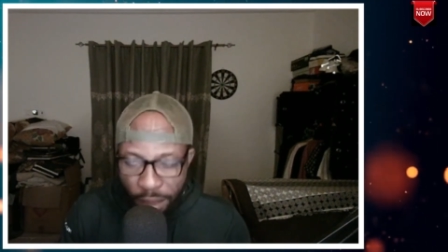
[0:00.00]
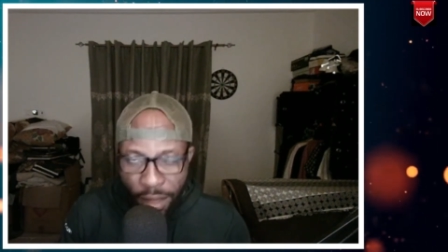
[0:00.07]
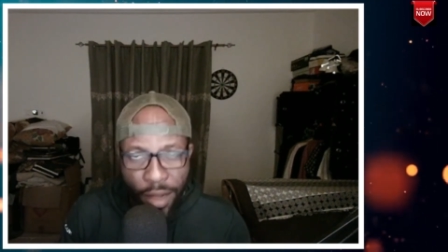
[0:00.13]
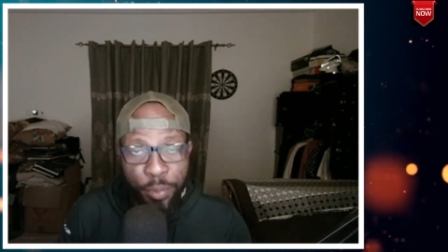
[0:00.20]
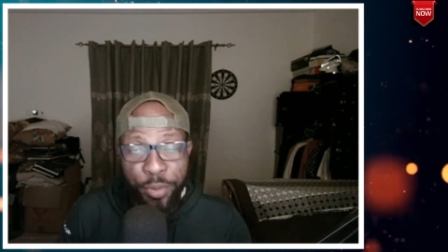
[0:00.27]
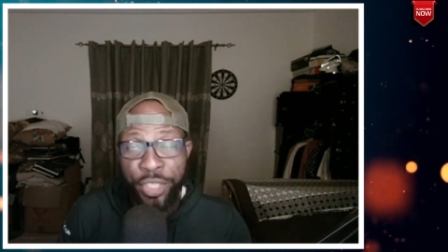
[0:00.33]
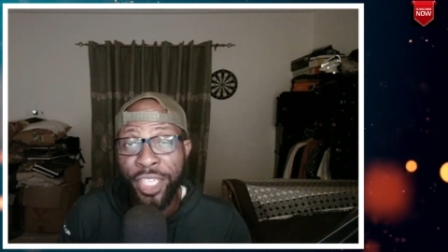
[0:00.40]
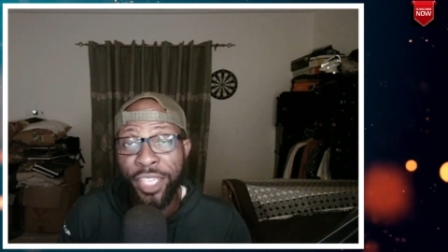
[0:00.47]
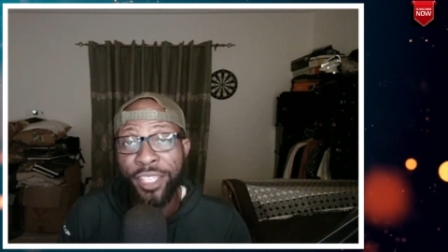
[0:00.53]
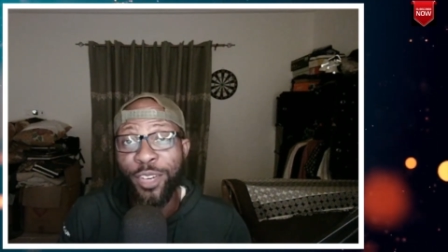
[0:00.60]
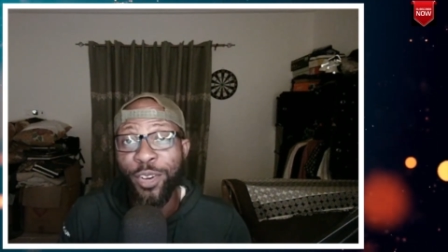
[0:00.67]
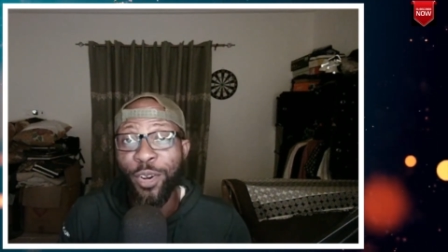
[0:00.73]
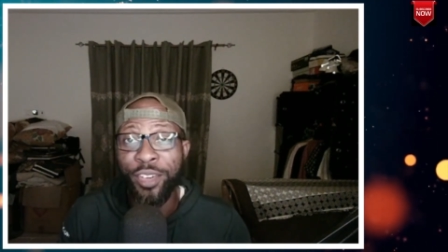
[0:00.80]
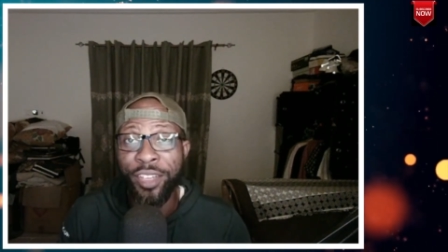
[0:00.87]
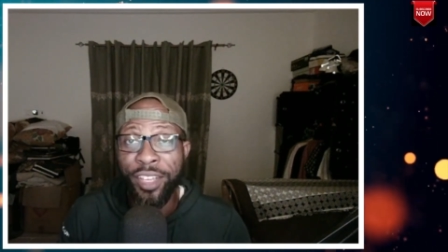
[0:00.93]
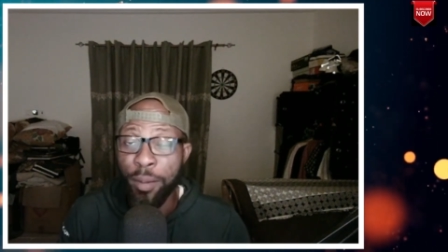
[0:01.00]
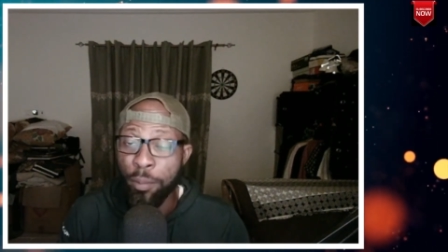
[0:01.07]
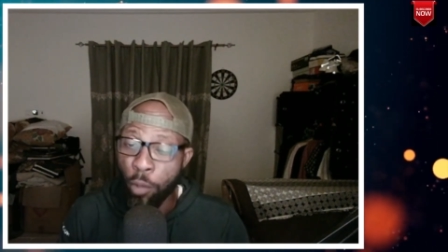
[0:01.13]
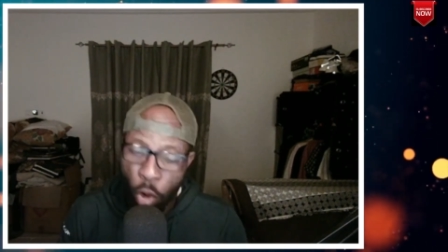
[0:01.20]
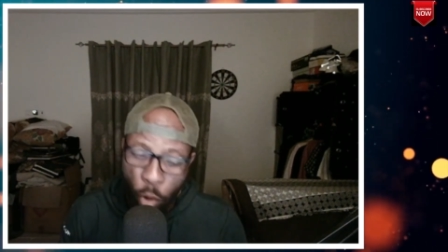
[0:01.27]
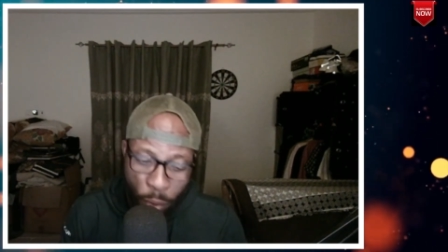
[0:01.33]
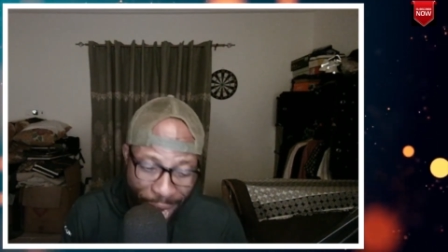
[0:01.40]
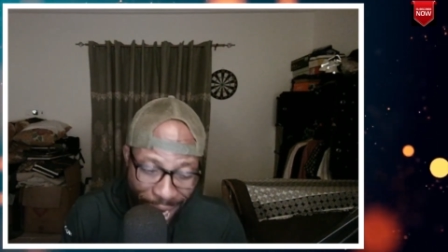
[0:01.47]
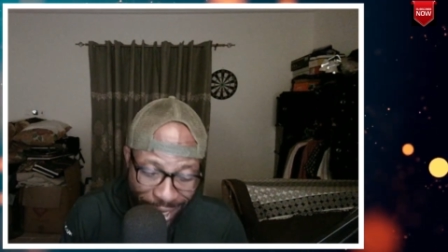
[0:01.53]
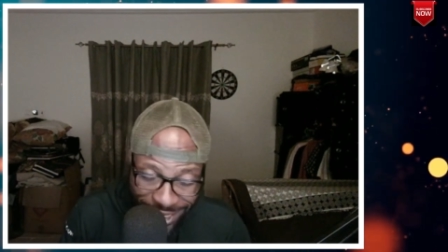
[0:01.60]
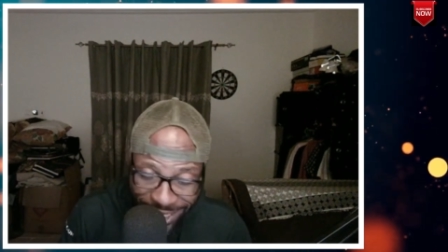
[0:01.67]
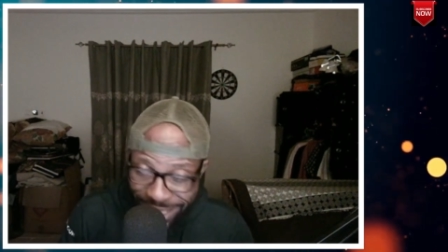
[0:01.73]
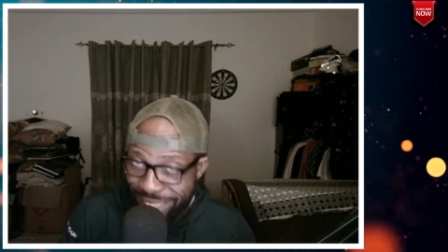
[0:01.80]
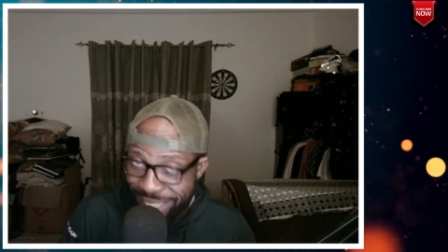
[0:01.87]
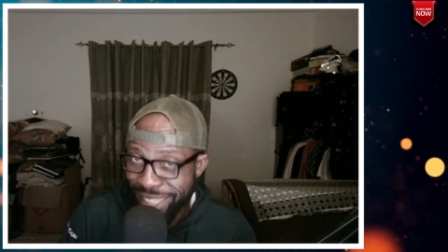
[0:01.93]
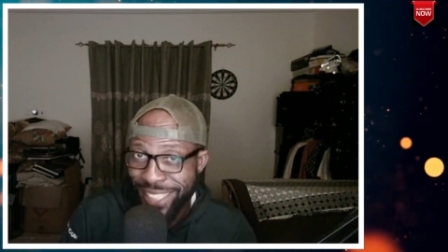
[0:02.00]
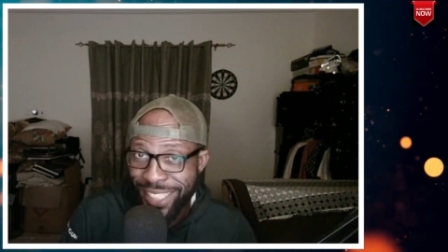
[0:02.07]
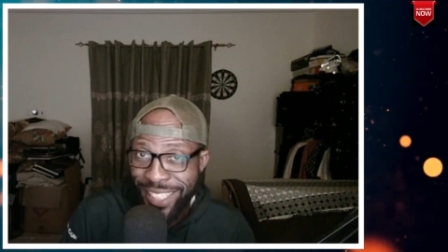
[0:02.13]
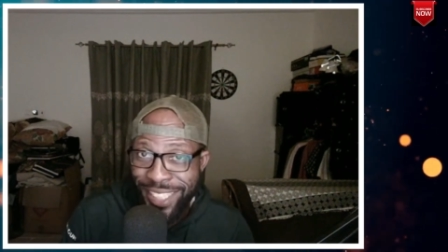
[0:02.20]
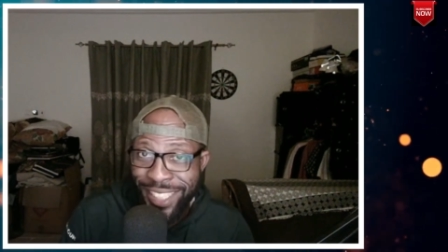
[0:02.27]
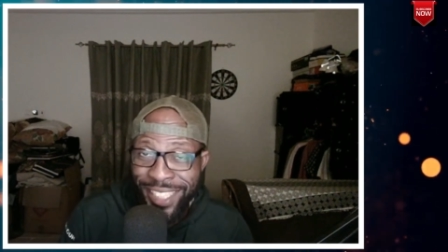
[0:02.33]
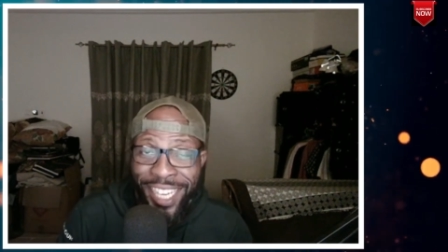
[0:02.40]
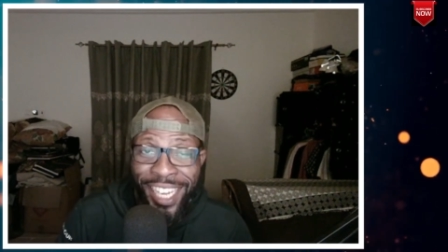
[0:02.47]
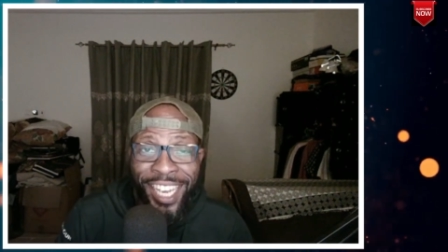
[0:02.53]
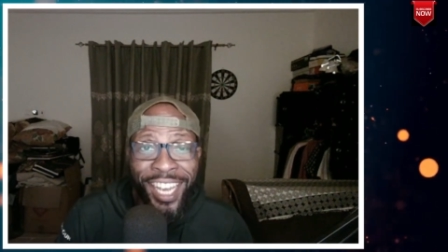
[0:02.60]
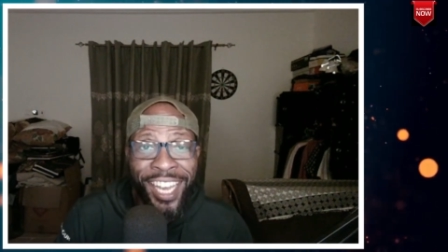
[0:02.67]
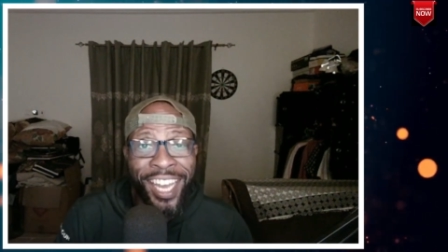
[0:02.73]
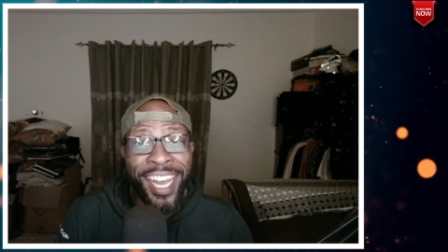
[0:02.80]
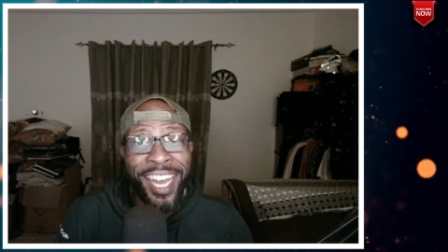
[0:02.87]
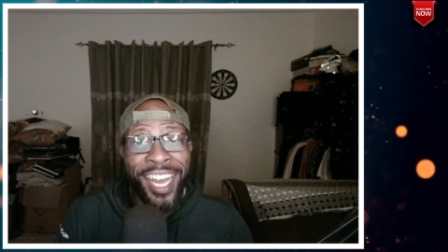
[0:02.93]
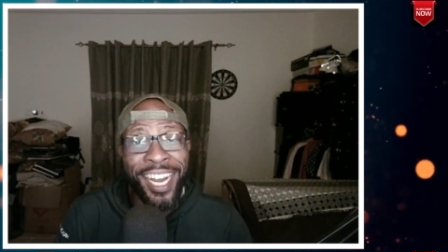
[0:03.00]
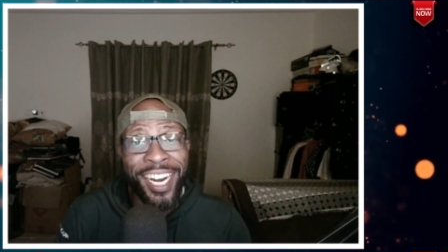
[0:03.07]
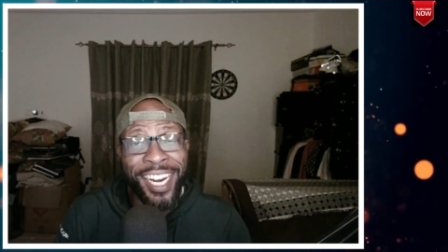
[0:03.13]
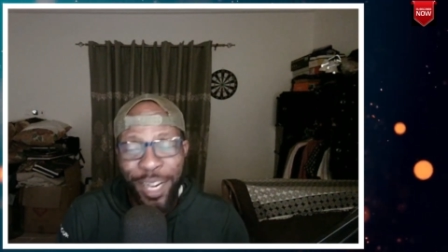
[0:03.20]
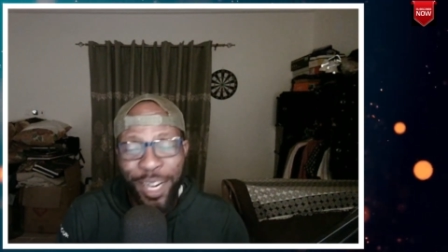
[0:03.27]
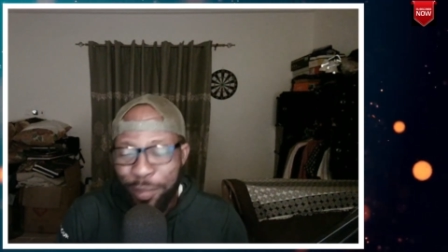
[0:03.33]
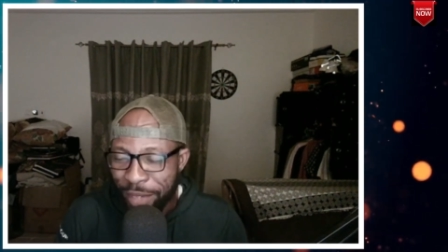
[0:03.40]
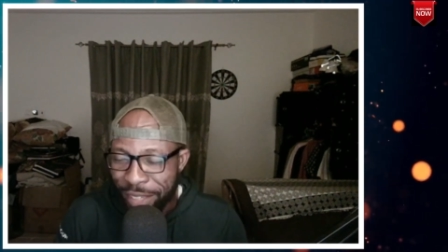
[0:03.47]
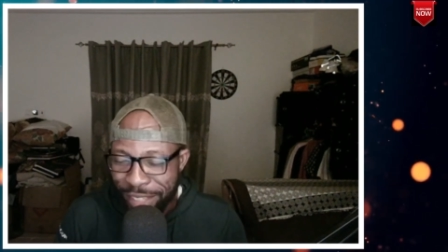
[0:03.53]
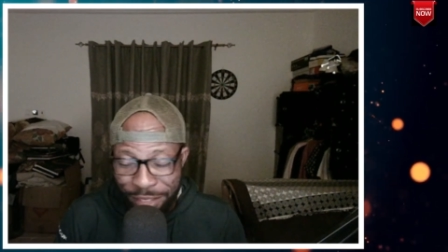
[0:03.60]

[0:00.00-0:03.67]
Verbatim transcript: appreciated on here. More reactions such as this in!